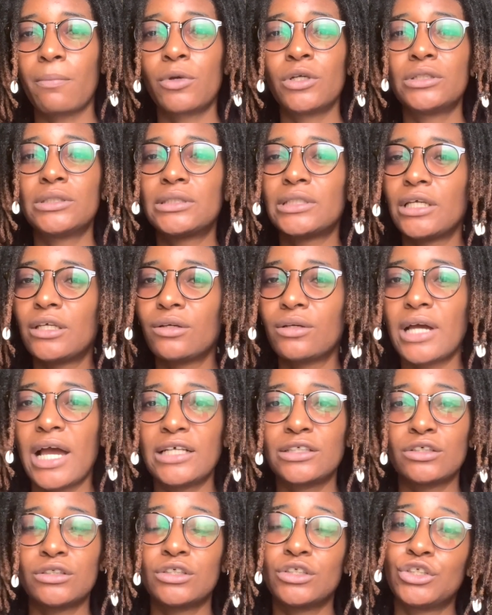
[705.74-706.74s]
take you
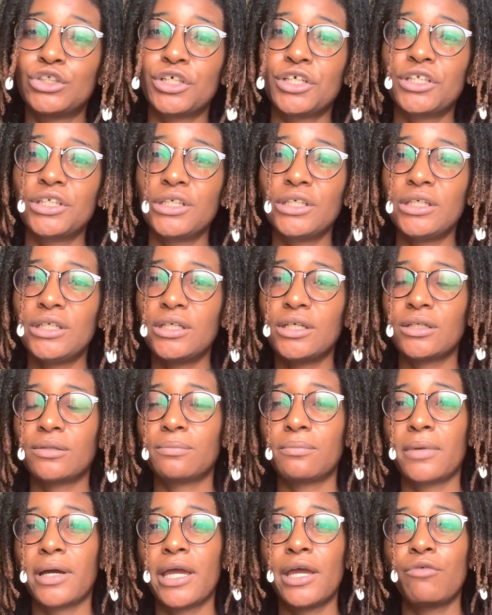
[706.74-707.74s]
guys on a journey,
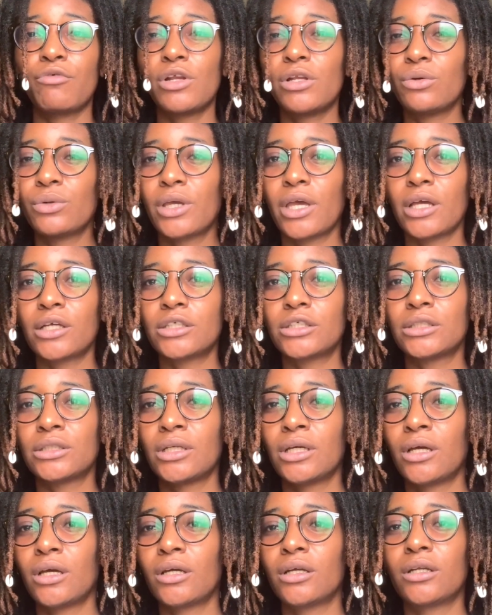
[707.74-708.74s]
my
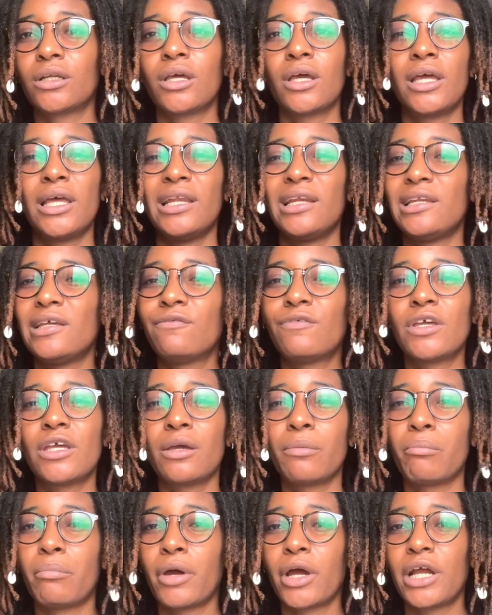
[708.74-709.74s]
relocation, living
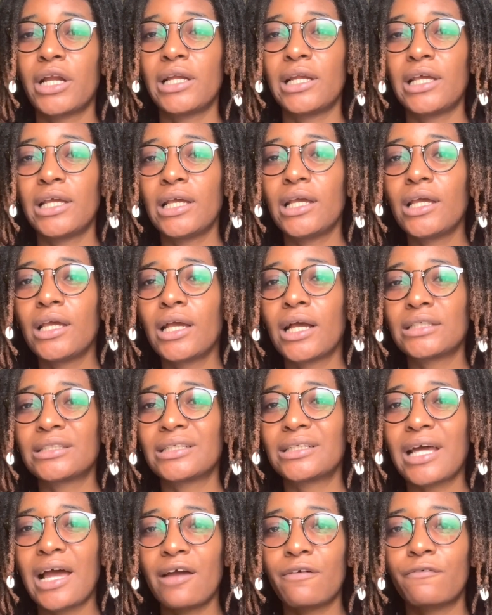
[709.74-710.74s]
in Berlin as
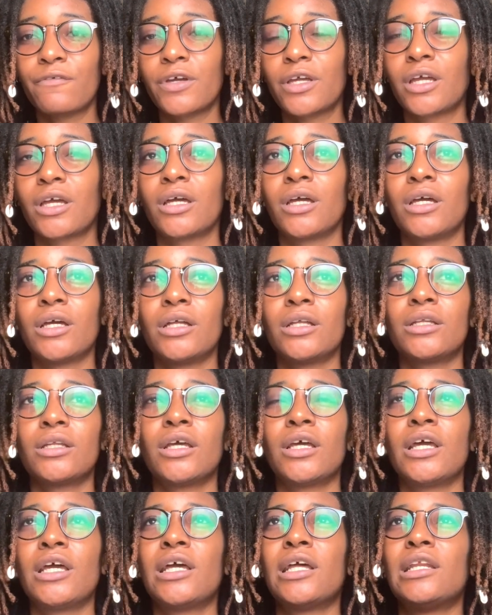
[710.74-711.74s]
an African,
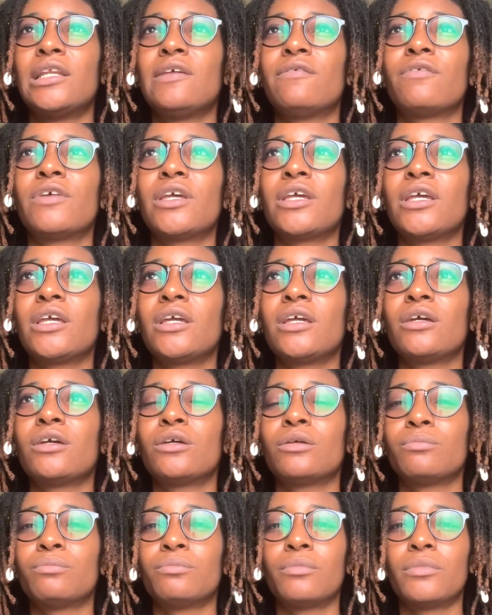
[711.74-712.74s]
living
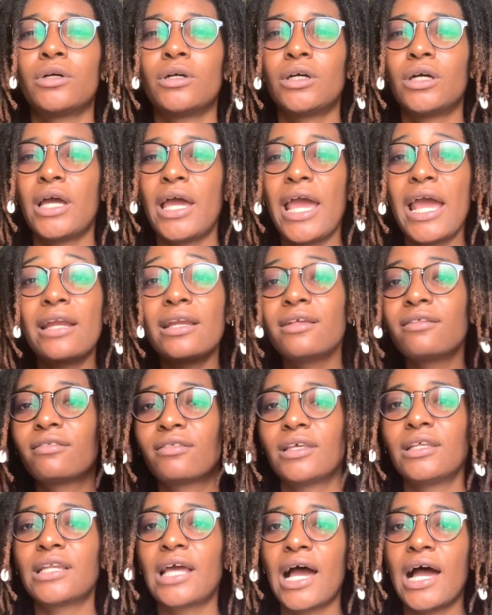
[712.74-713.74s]
in
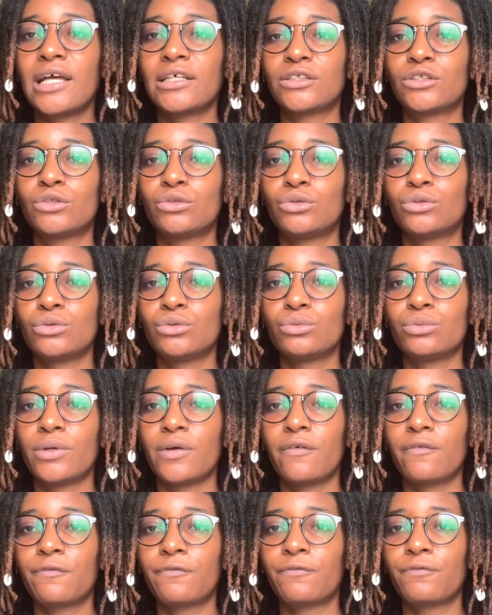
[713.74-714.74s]
anything that has to do
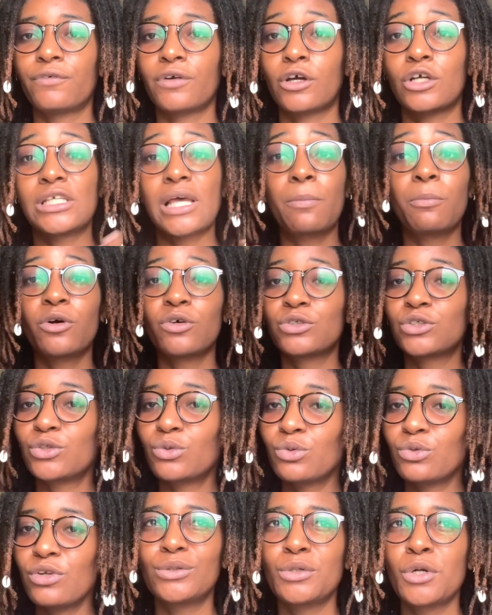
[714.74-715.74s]
with, because I'm
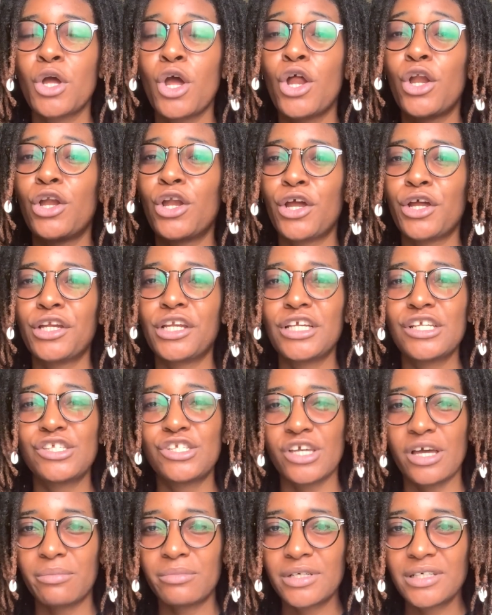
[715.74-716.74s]
also learning
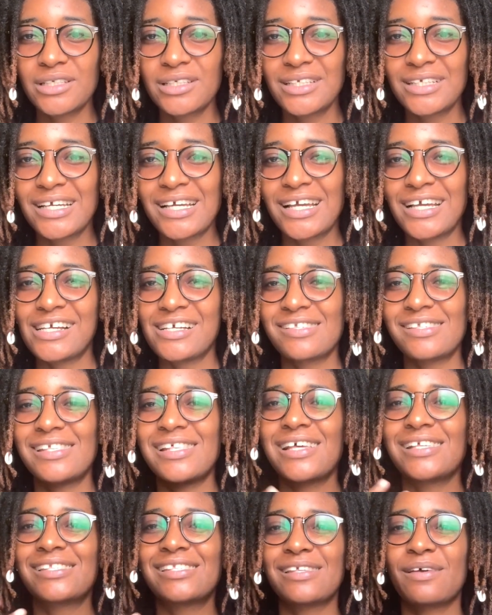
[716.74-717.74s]
German, so
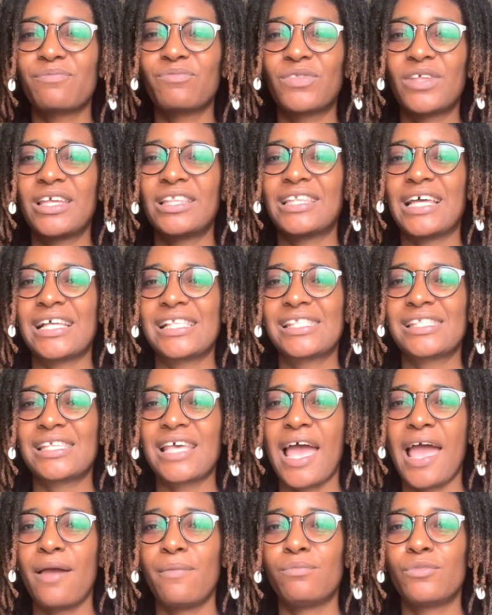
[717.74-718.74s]
that's something that
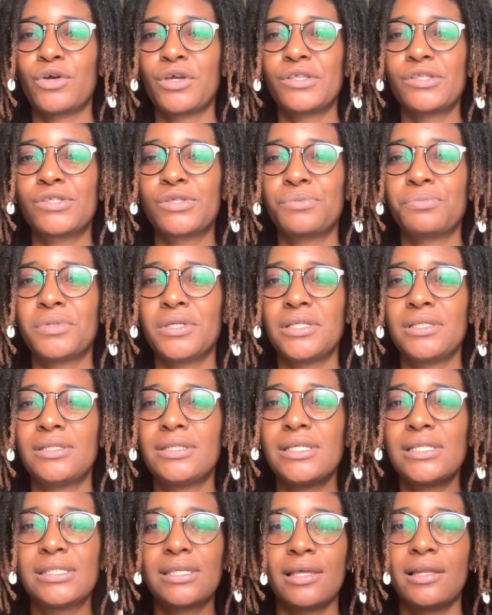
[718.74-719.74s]
I'm going to be
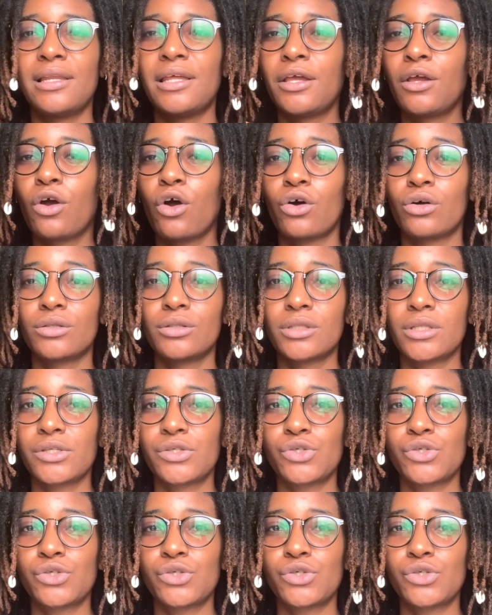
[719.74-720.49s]
detailing on this